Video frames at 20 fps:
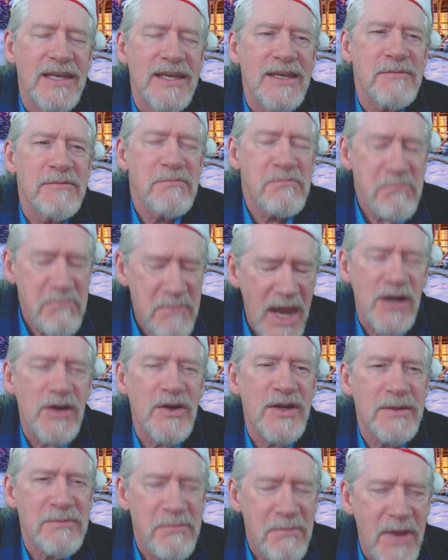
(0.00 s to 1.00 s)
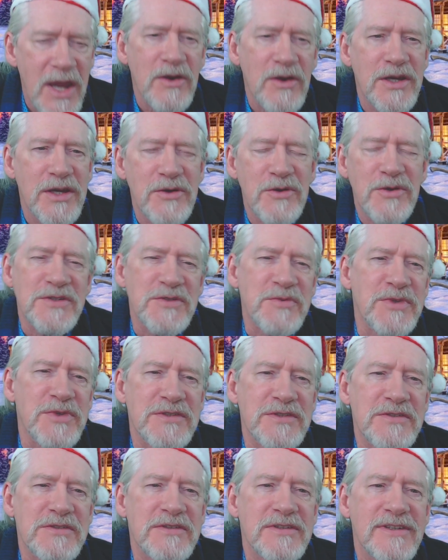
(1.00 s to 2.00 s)
Merry, Merry
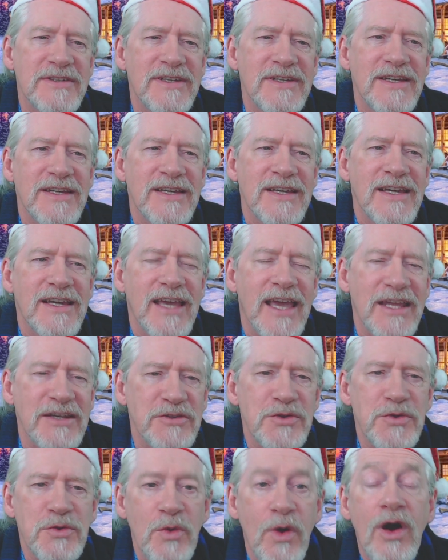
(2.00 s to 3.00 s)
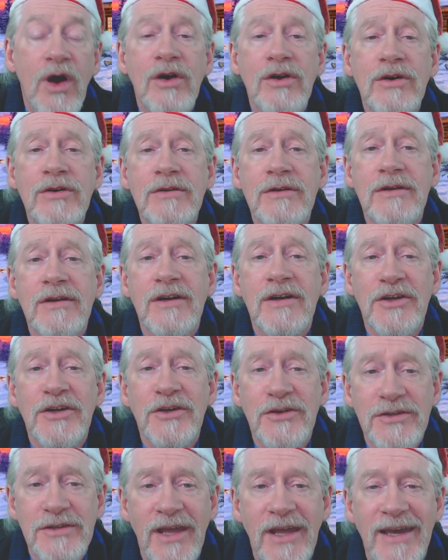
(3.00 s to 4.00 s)
Christmas. And to all, a
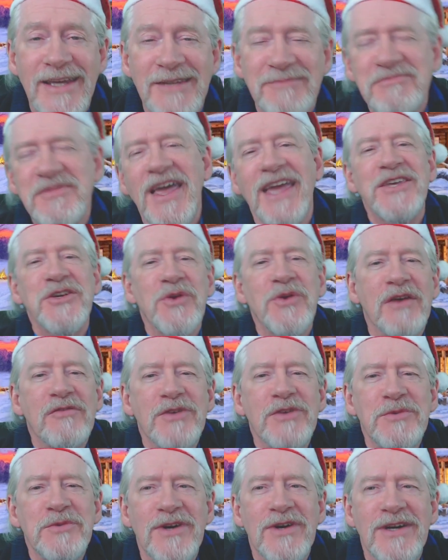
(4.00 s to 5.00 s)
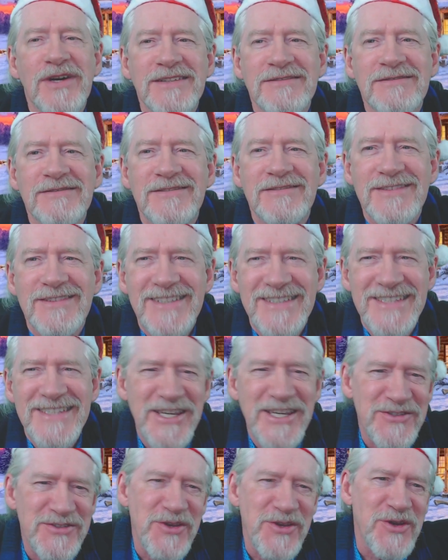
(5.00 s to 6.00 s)
good night. Thank you, everyone.
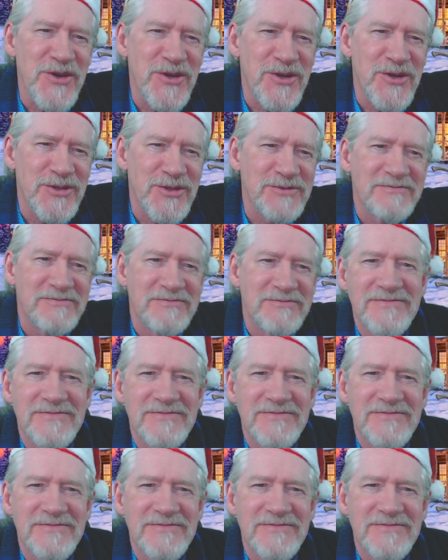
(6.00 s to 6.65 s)
See you soon.